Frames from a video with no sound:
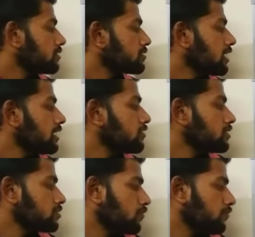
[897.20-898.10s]
sine
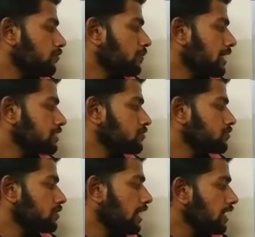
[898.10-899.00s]
inverse of minus
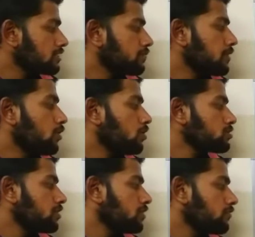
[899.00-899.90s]
x
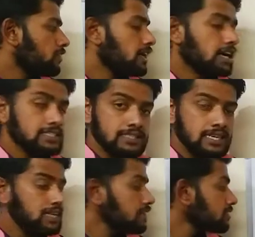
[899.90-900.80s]
because we are
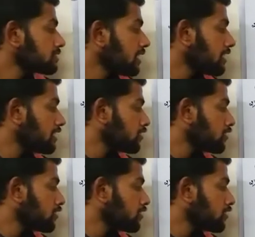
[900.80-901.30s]
considering sine